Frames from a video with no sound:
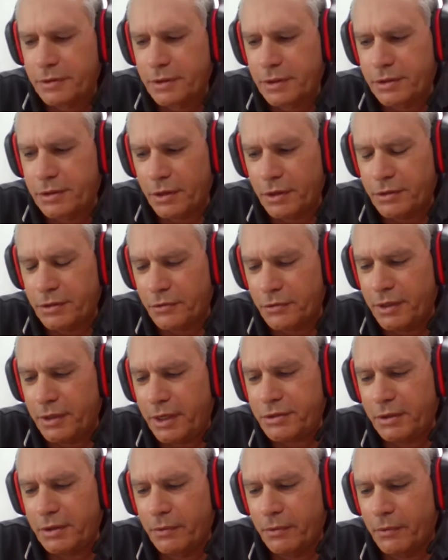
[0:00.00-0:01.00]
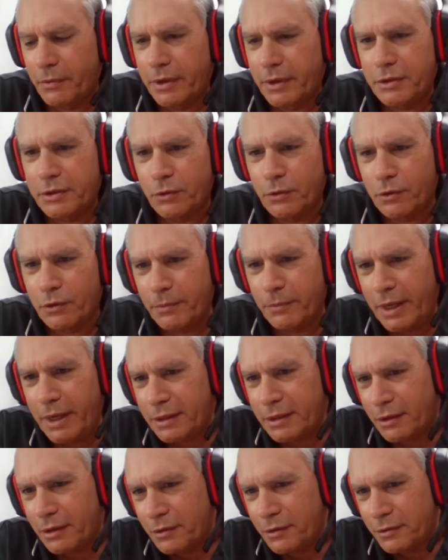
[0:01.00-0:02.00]
so the next thing we were going to talk
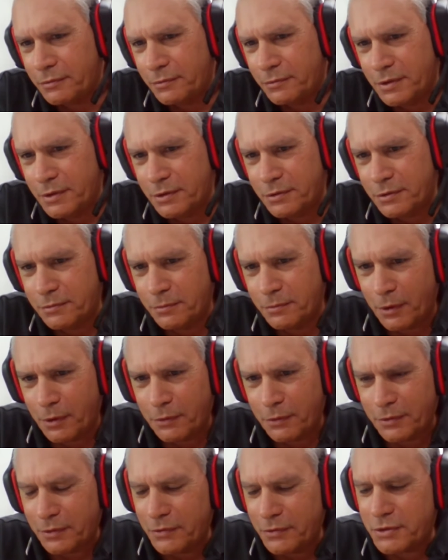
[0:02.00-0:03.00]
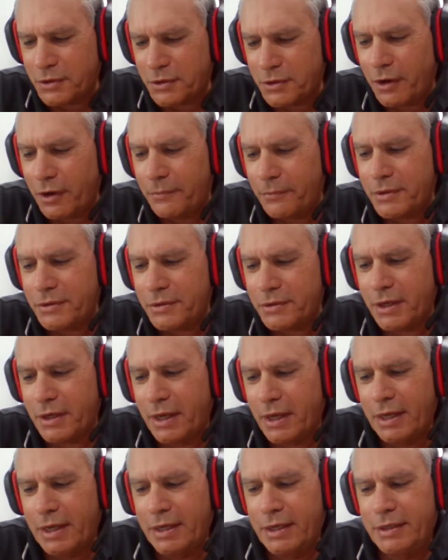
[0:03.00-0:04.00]
about, I'm just mindful of the time, is
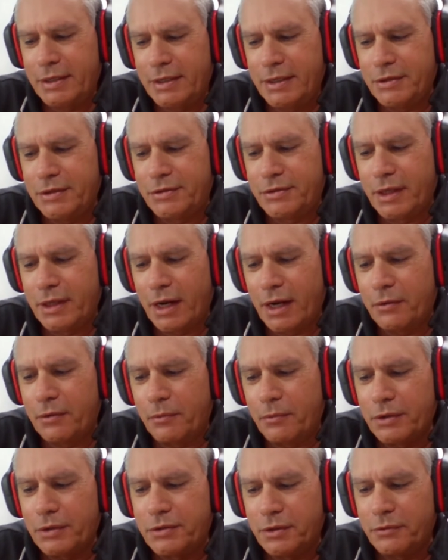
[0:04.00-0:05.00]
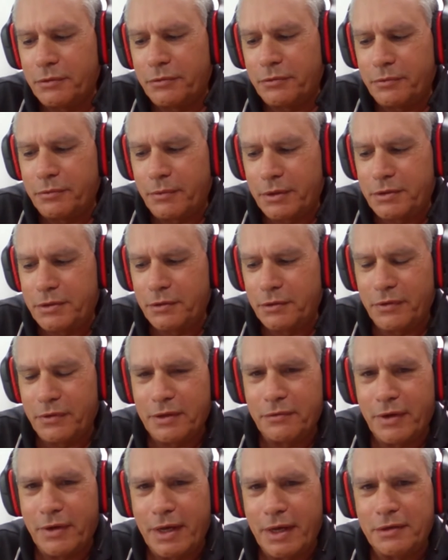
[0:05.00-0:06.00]
once you've
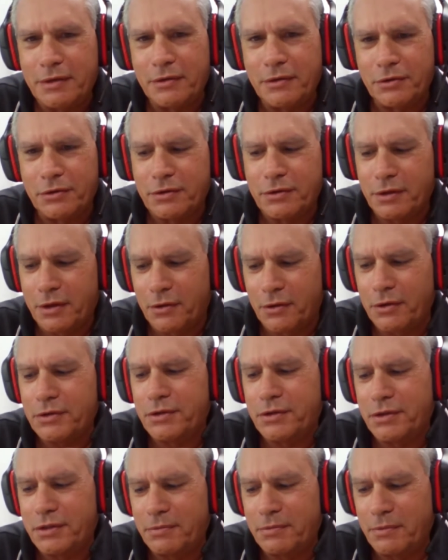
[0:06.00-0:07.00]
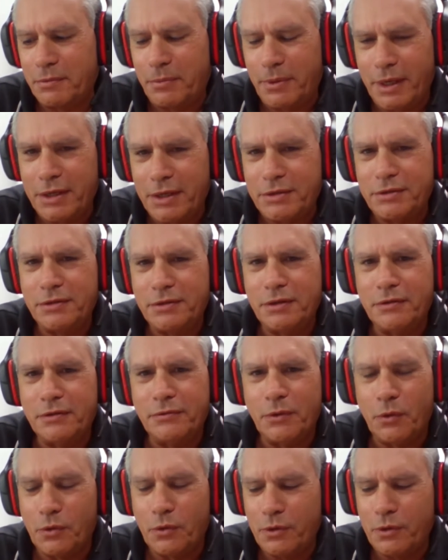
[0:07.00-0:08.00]
innovated, you've got a system in place and
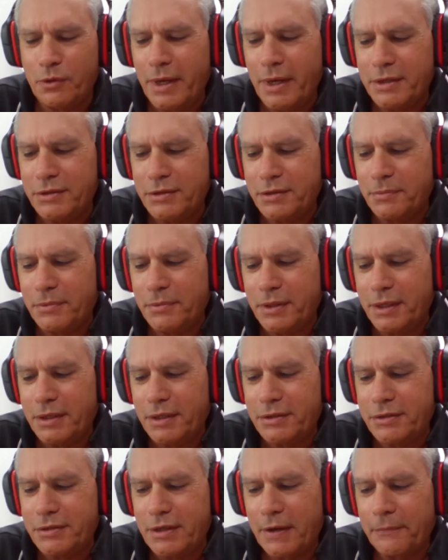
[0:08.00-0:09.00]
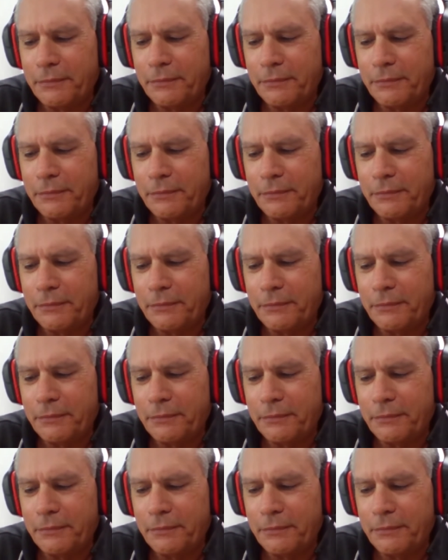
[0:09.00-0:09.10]
you've automated some things,